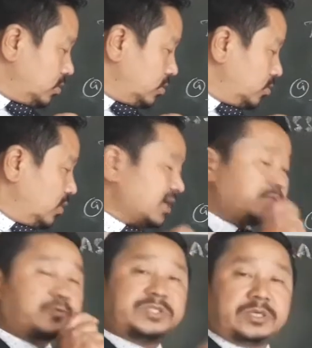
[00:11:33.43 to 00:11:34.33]

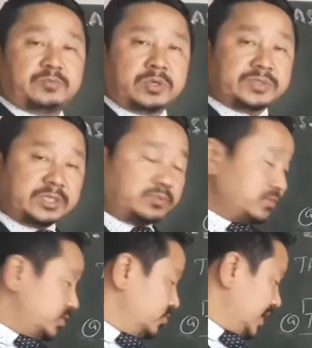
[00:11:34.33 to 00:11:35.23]
what
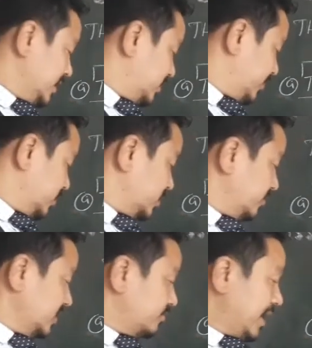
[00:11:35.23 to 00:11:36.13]
symptoms you can see because
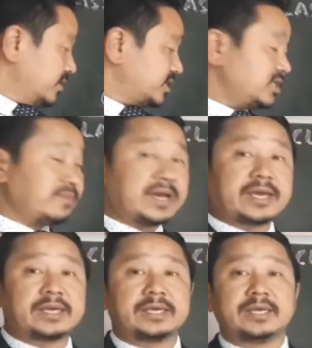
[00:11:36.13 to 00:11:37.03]
of this myxedema
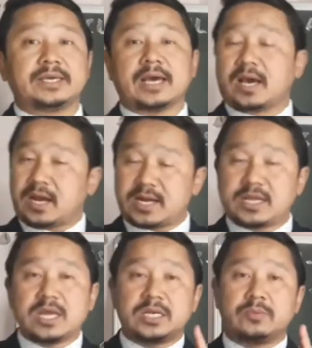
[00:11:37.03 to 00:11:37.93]
are
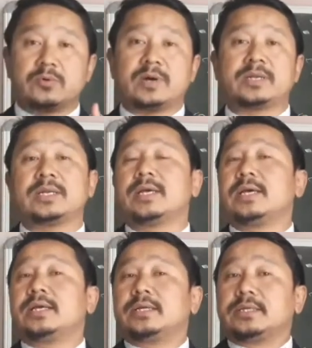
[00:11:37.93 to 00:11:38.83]
number one,
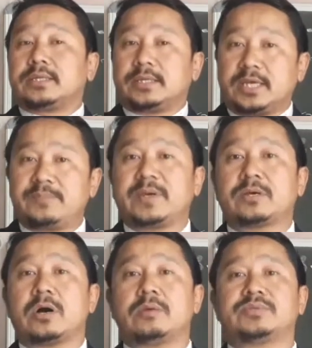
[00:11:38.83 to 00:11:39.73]
he
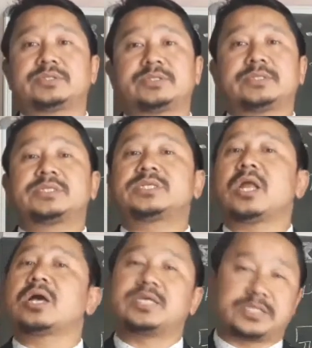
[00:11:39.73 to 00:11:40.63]
becomes
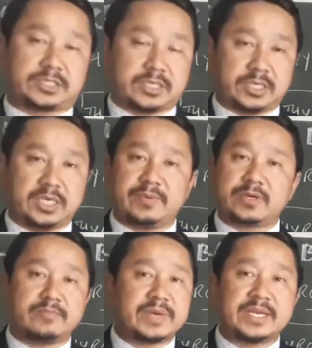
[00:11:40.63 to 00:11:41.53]
sluggish. He
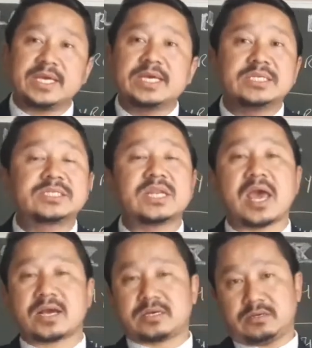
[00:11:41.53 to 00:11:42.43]
becomes very
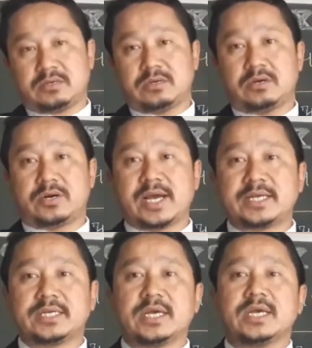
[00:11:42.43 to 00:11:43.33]
slack. All right,